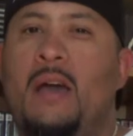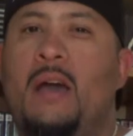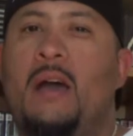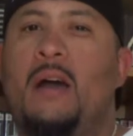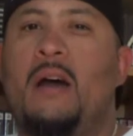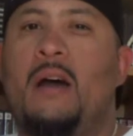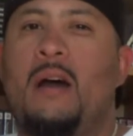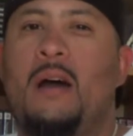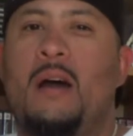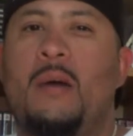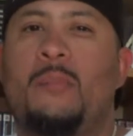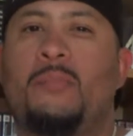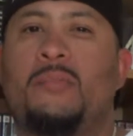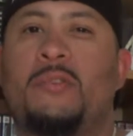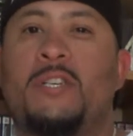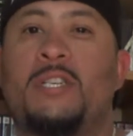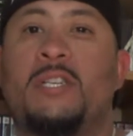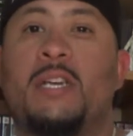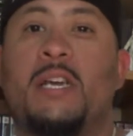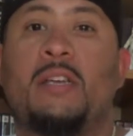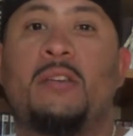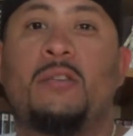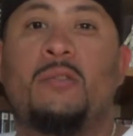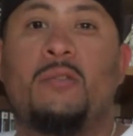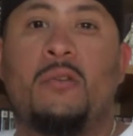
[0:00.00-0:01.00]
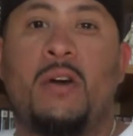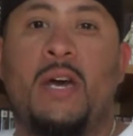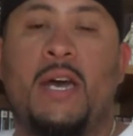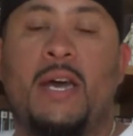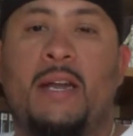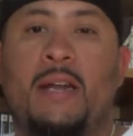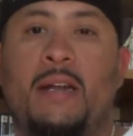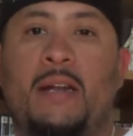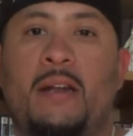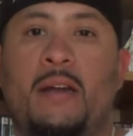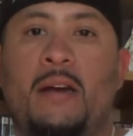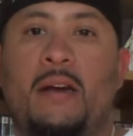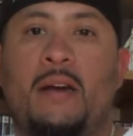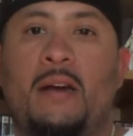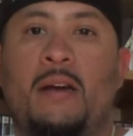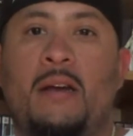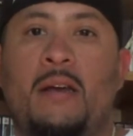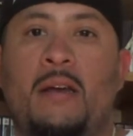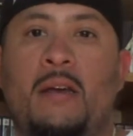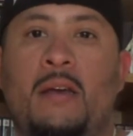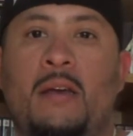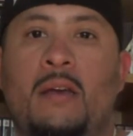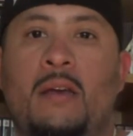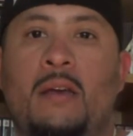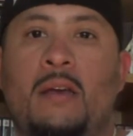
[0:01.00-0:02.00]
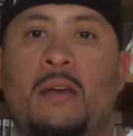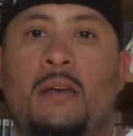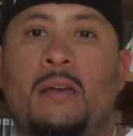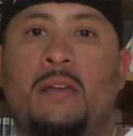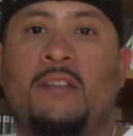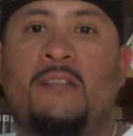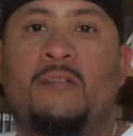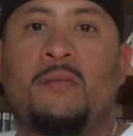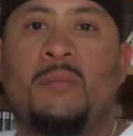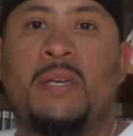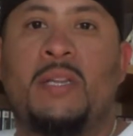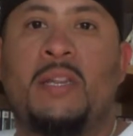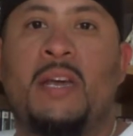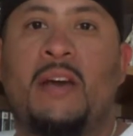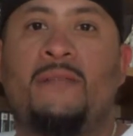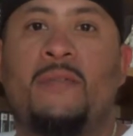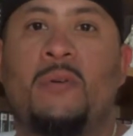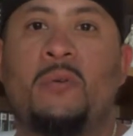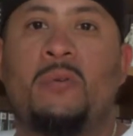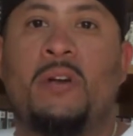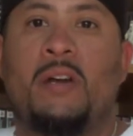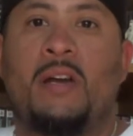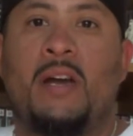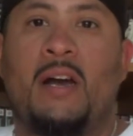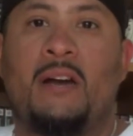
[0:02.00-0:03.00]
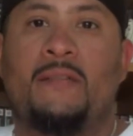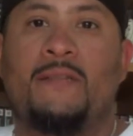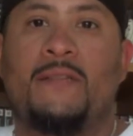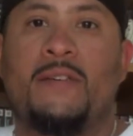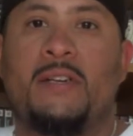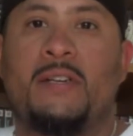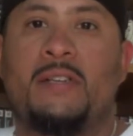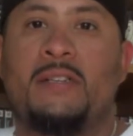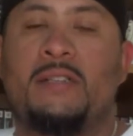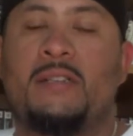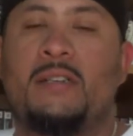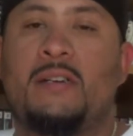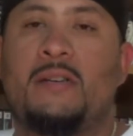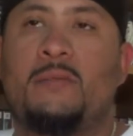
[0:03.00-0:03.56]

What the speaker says: I appreciate you go ahead and giving me that vote of confidence.